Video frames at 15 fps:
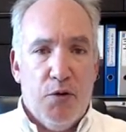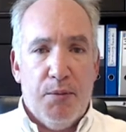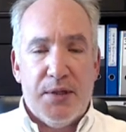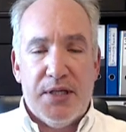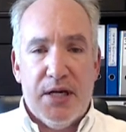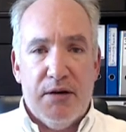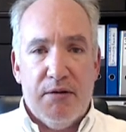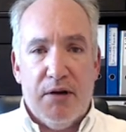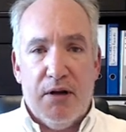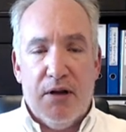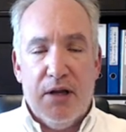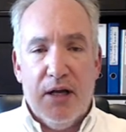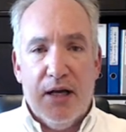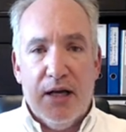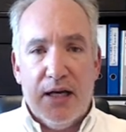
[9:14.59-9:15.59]
material
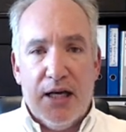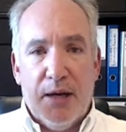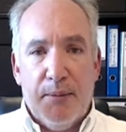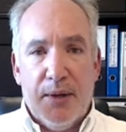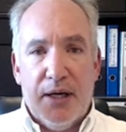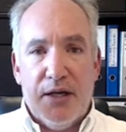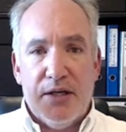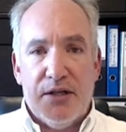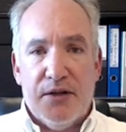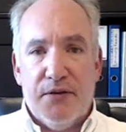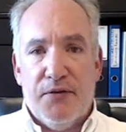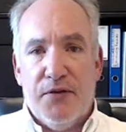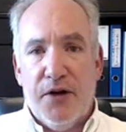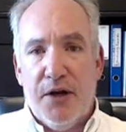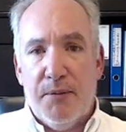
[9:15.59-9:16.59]
coming into the
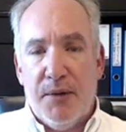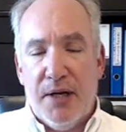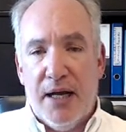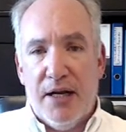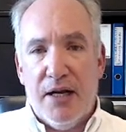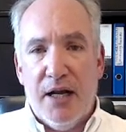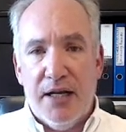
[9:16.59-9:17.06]
firm and,